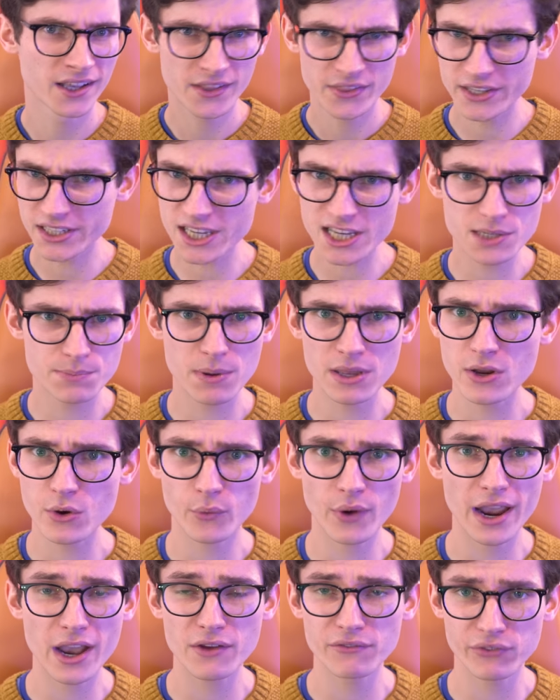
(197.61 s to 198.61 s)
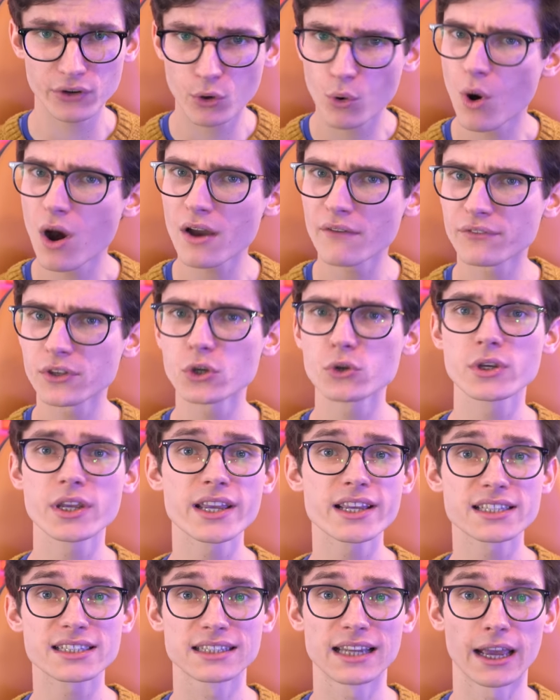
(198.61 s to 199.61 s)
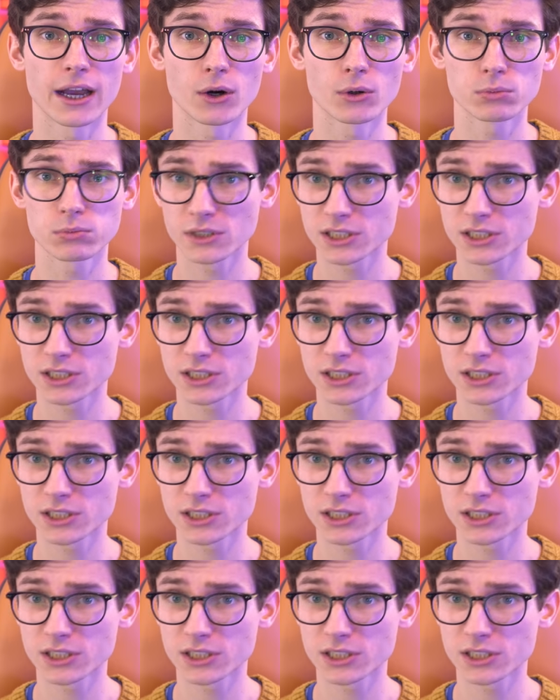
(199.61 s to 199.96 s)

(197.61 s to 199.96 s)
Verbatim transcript: this has been around for quite a few years now,